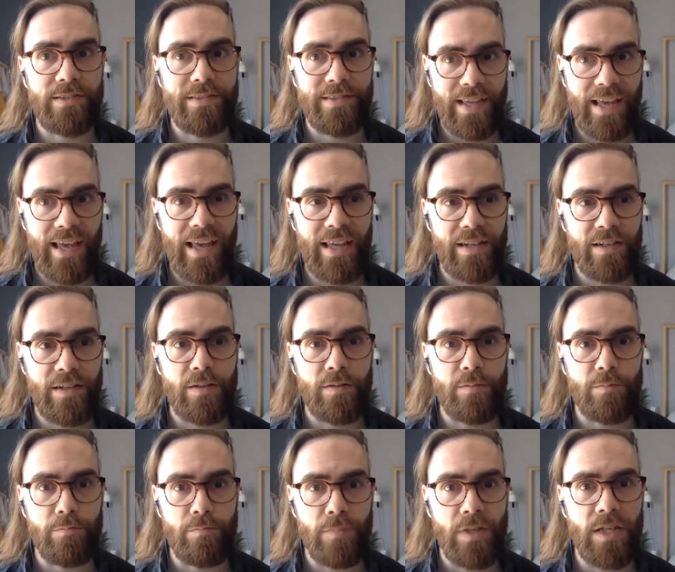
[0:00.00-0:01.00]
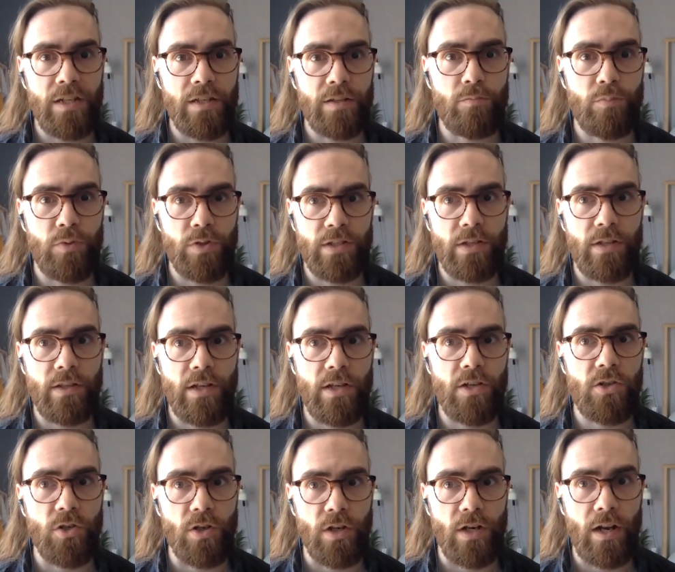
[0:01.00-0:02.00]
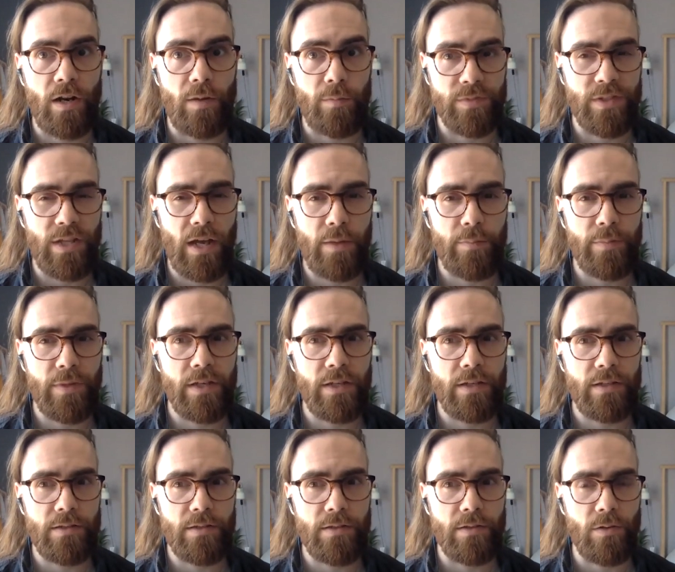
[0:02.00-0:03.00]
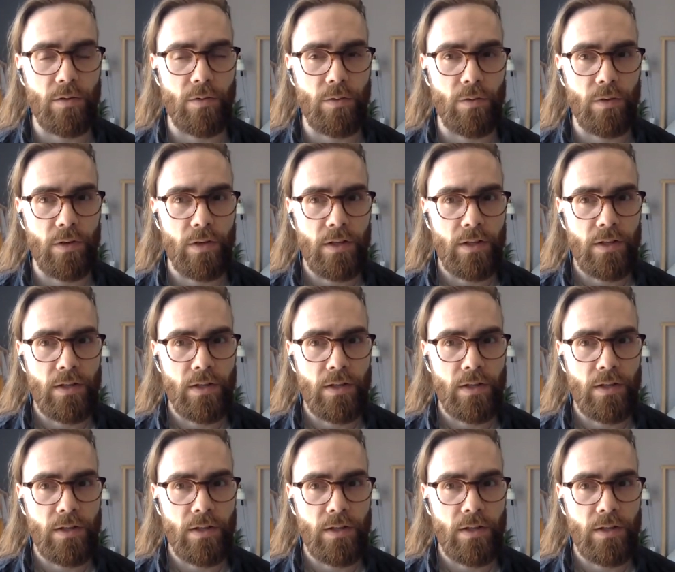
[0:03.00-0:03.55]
10 minute presentation, and I'm timing it so